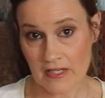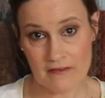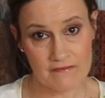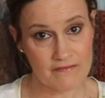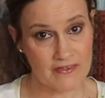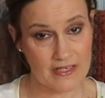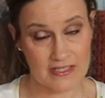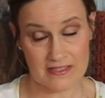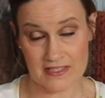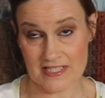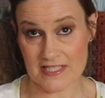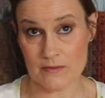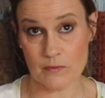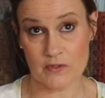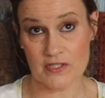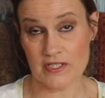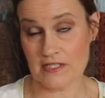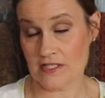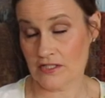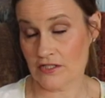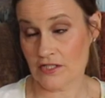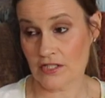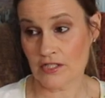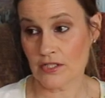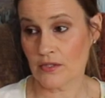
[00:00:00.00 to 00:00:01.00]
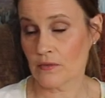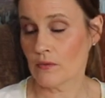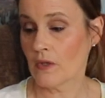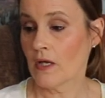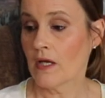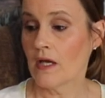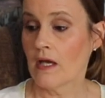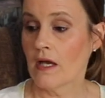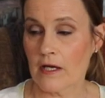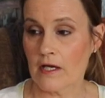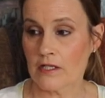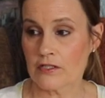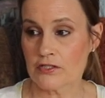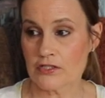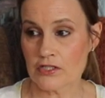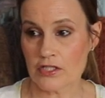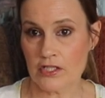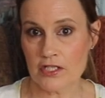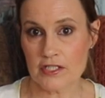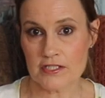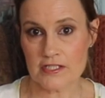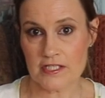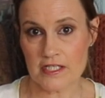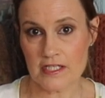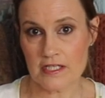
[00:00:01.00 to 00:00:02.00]
In fact, this one is too. A
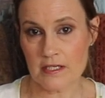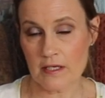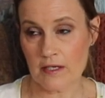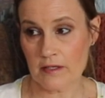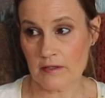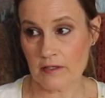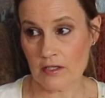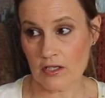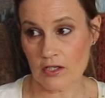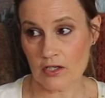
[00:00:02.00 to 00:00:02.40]
jersey,